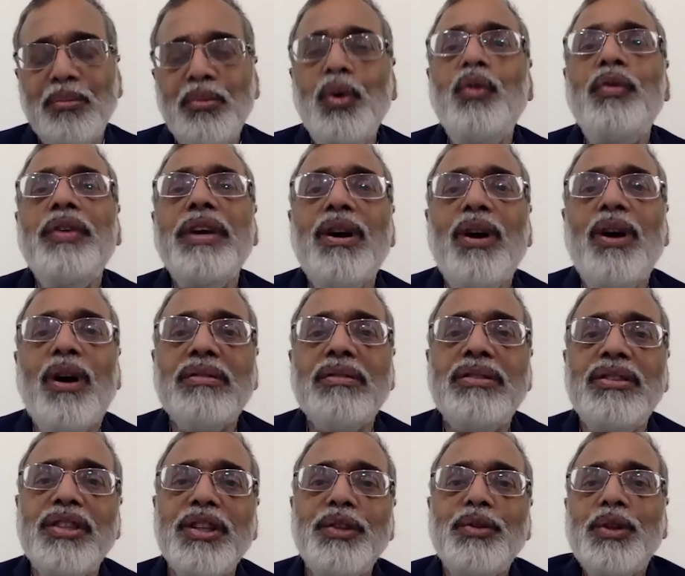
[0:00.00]
moving
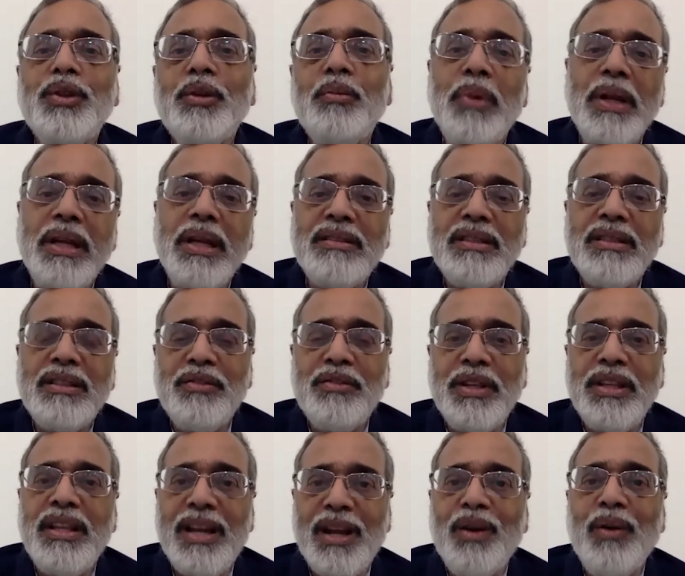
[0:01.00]
oxygen to the places where
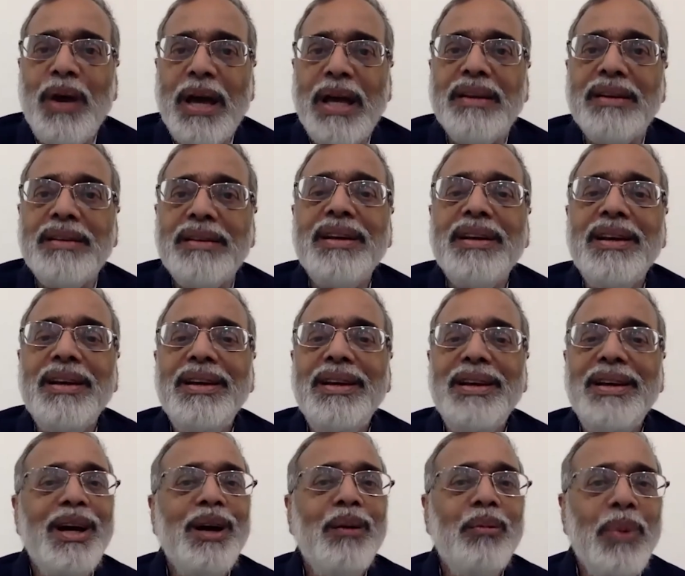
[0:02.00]
they require it.
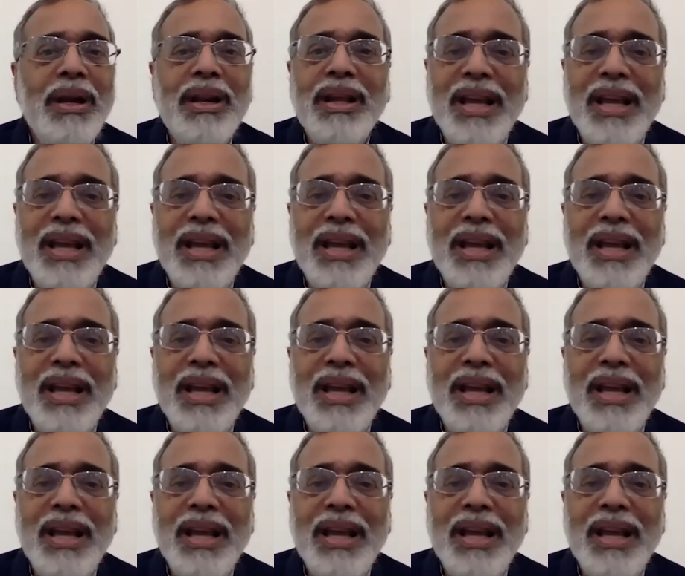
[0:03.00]
But